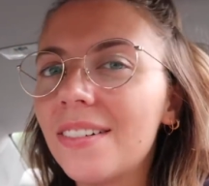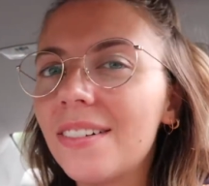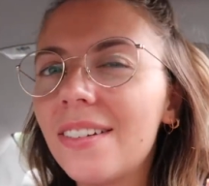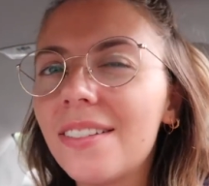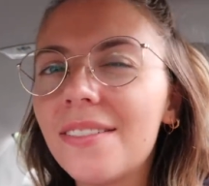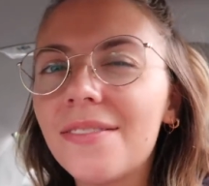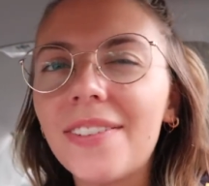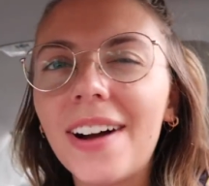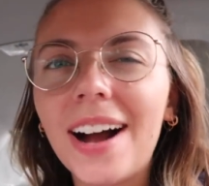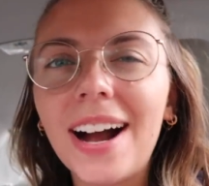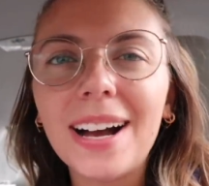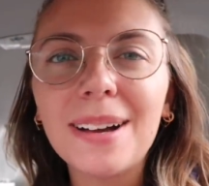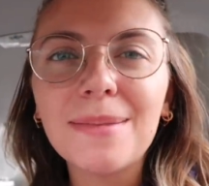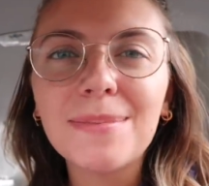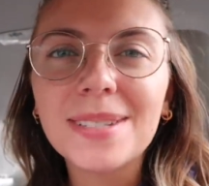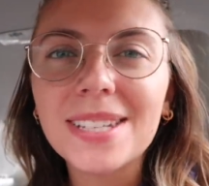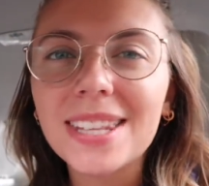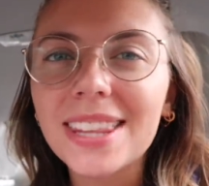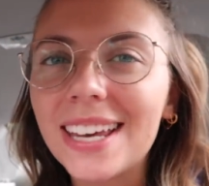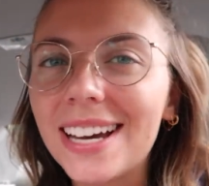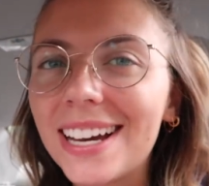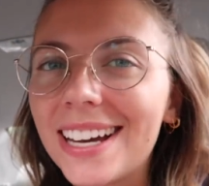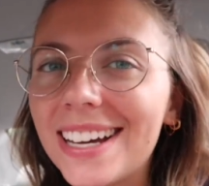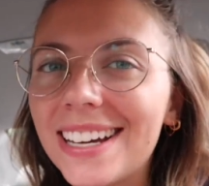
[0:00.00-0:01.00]
I don't know the vibes
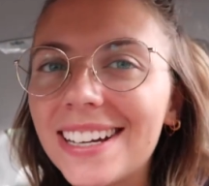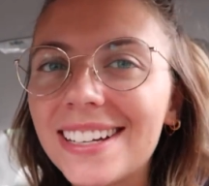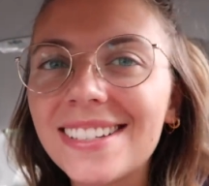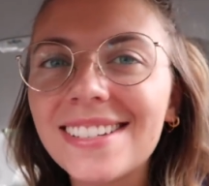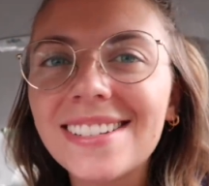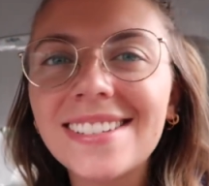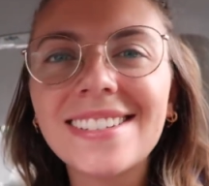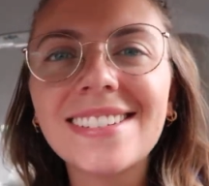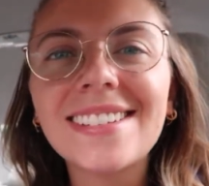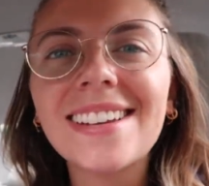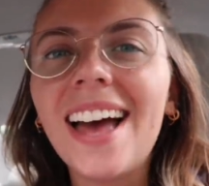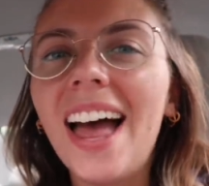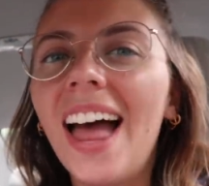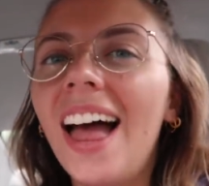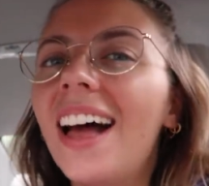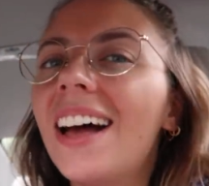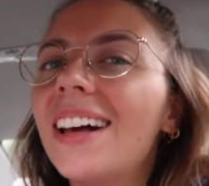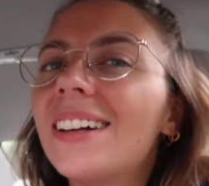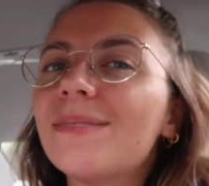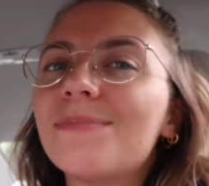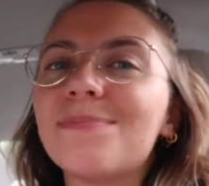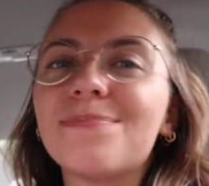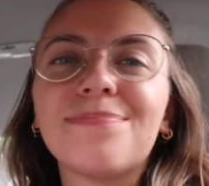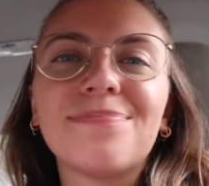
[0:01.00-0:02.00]
of this.
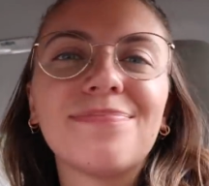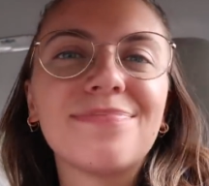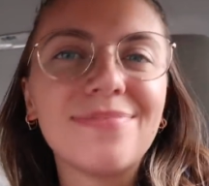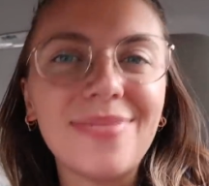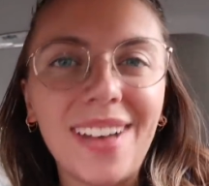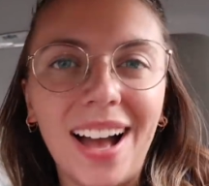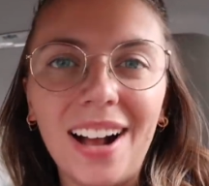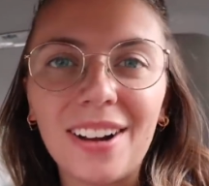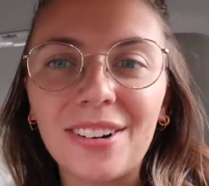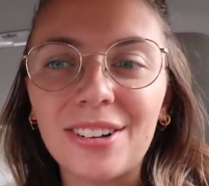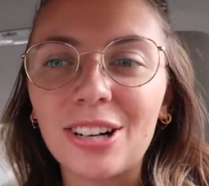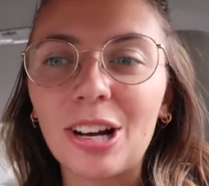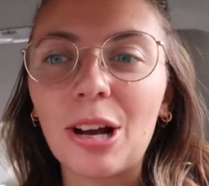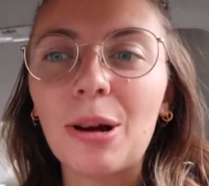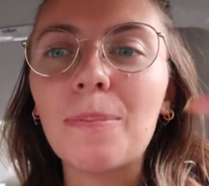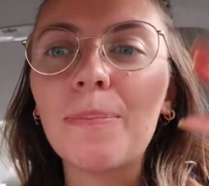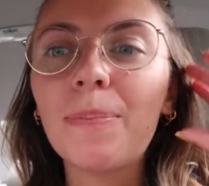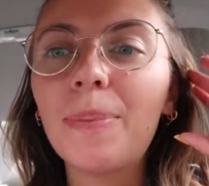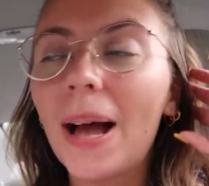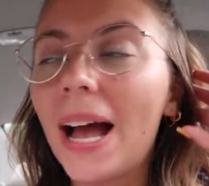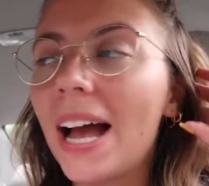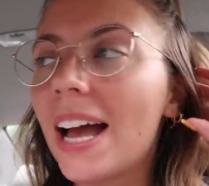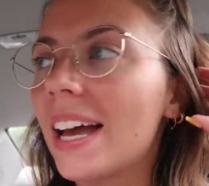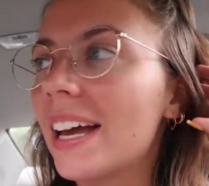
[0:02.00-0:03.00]
I don't know,
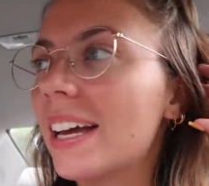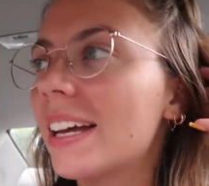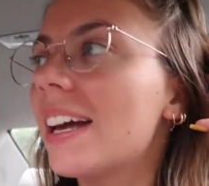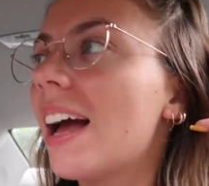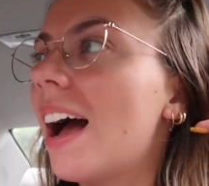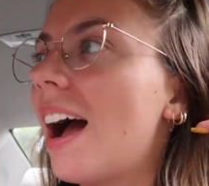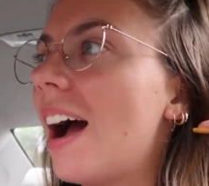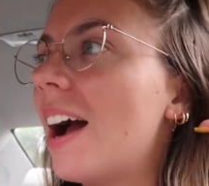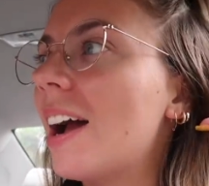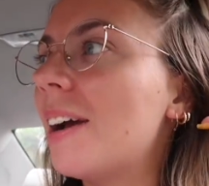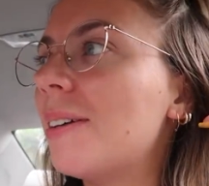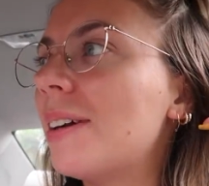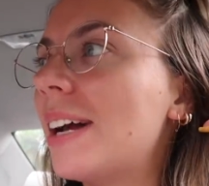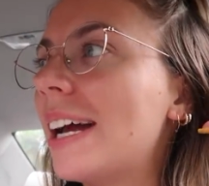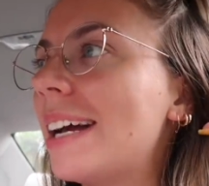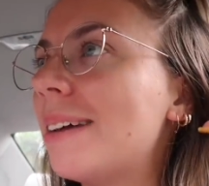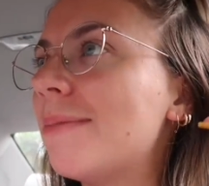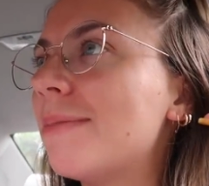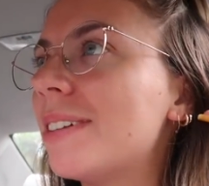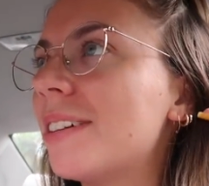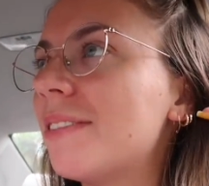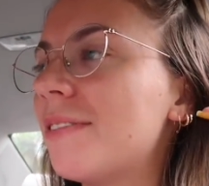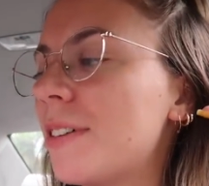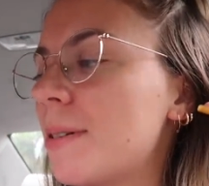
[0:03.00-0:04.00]
but I
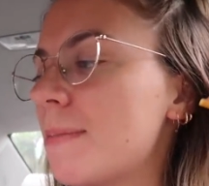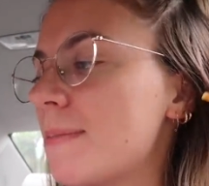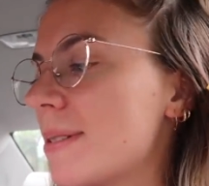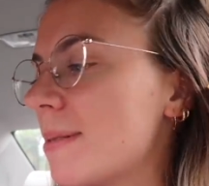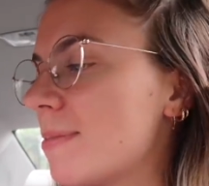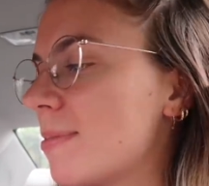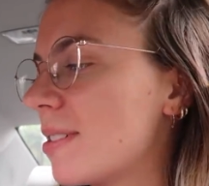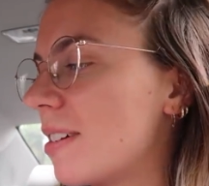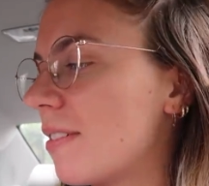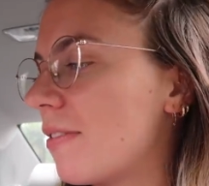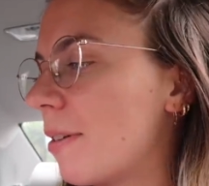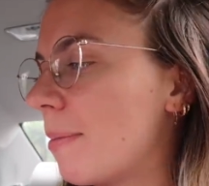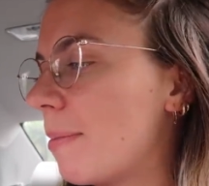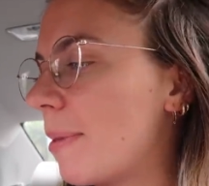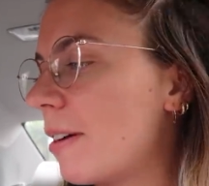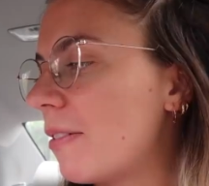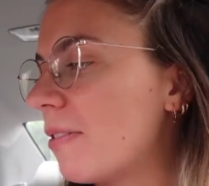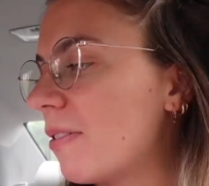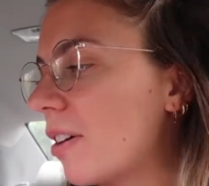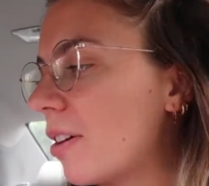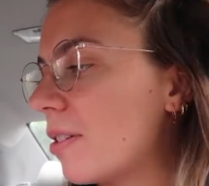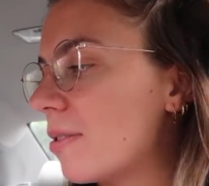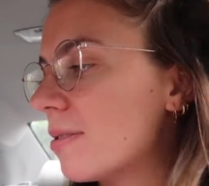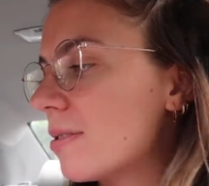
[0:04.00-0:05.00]
am gonna film some stuff on my
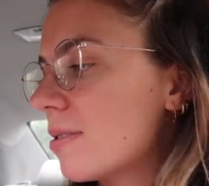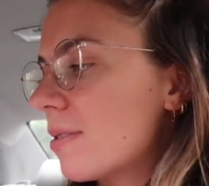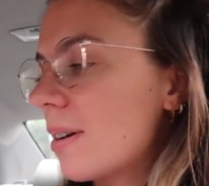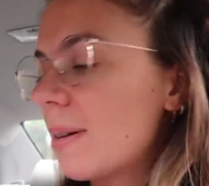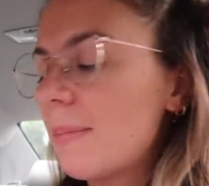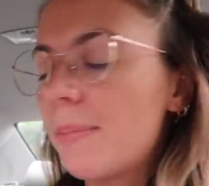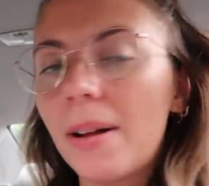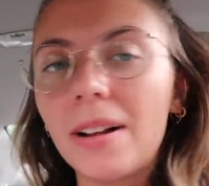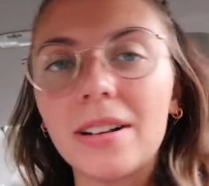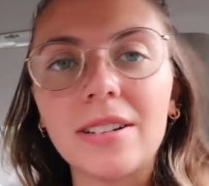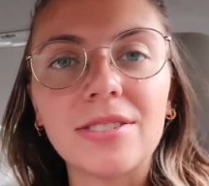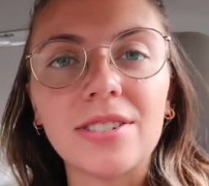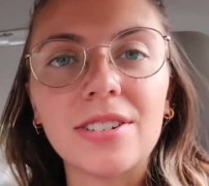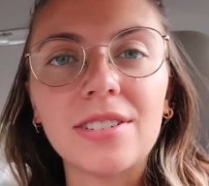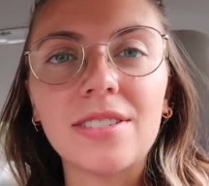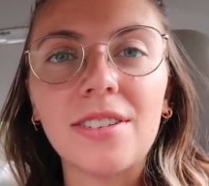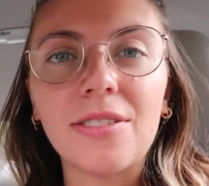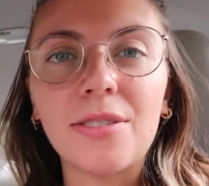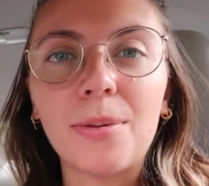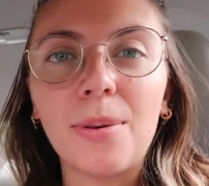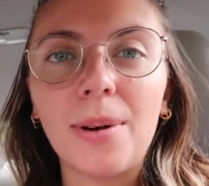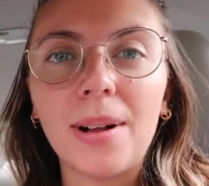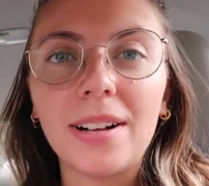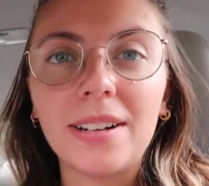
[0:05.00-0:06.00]
phone, so I apologize
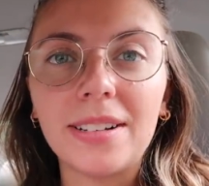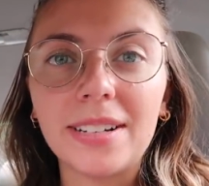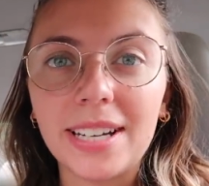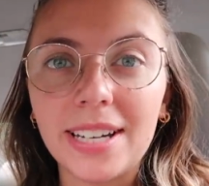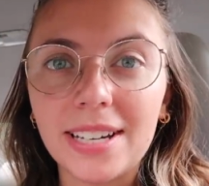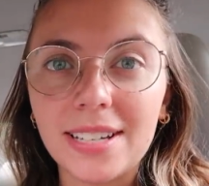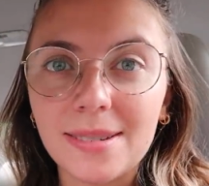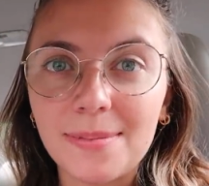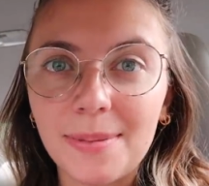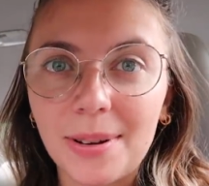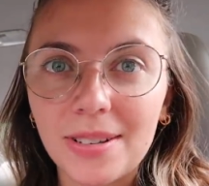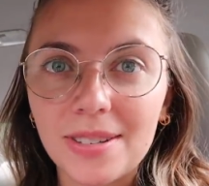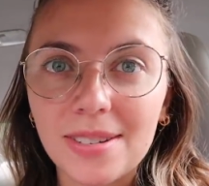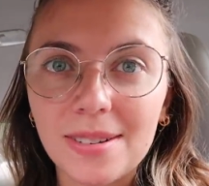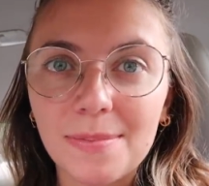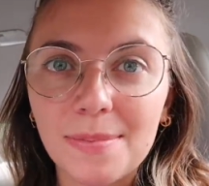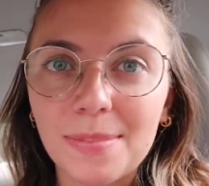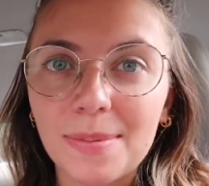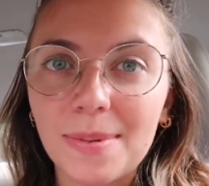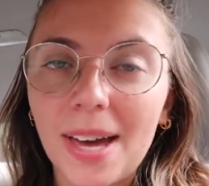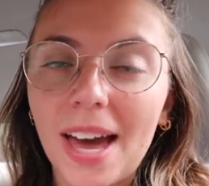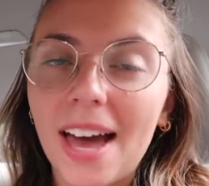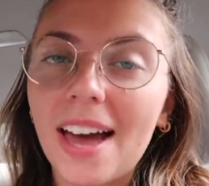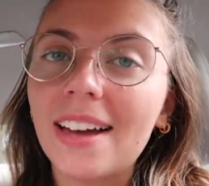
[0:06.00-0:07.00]
that the quality is about to
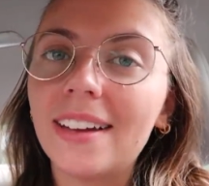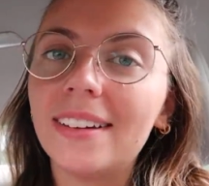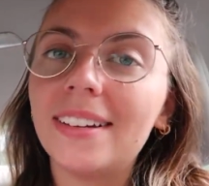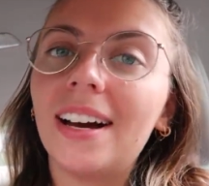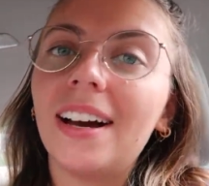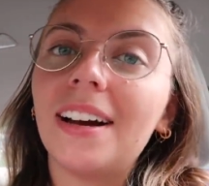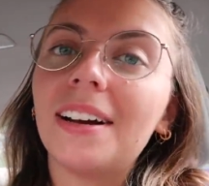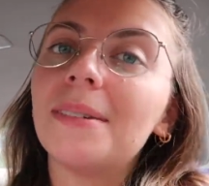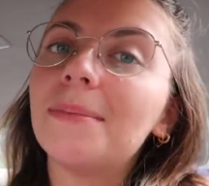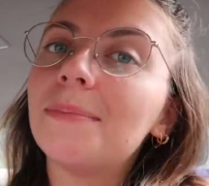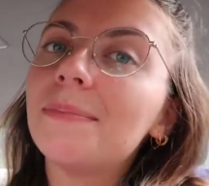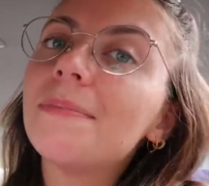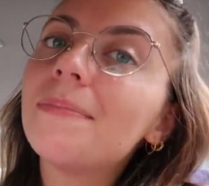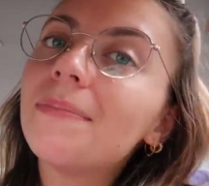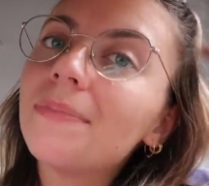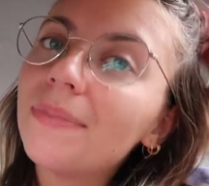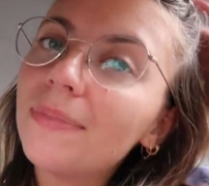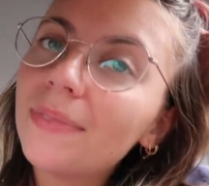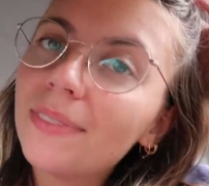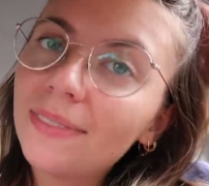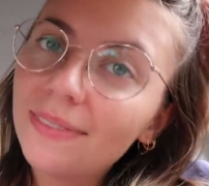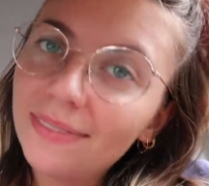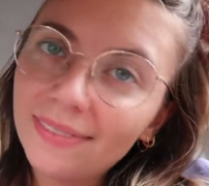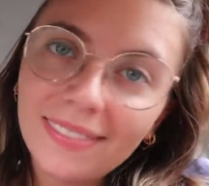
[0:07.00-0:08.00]
get um,
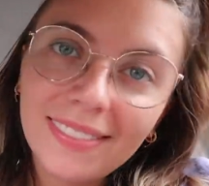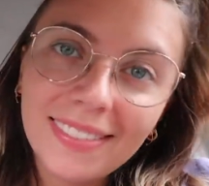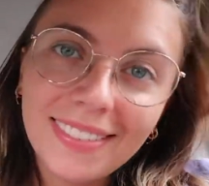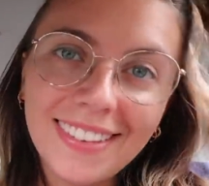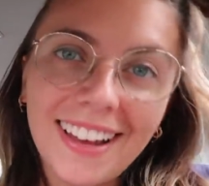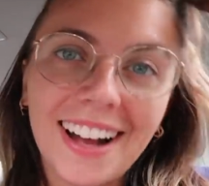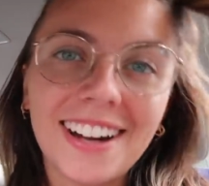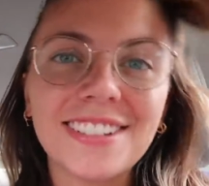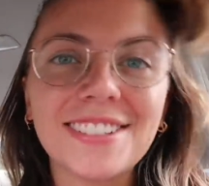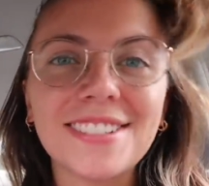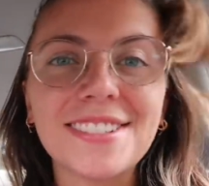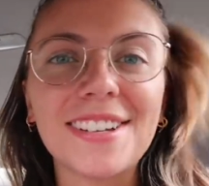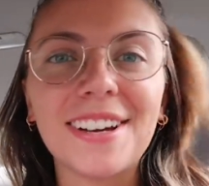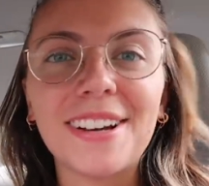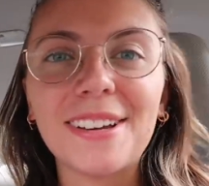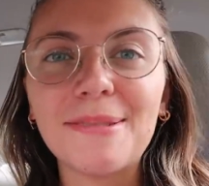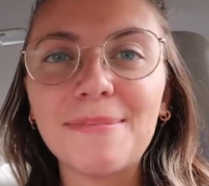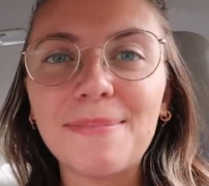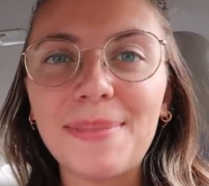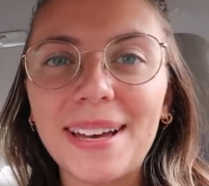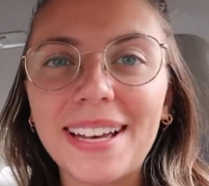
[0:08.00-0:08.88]
not as good,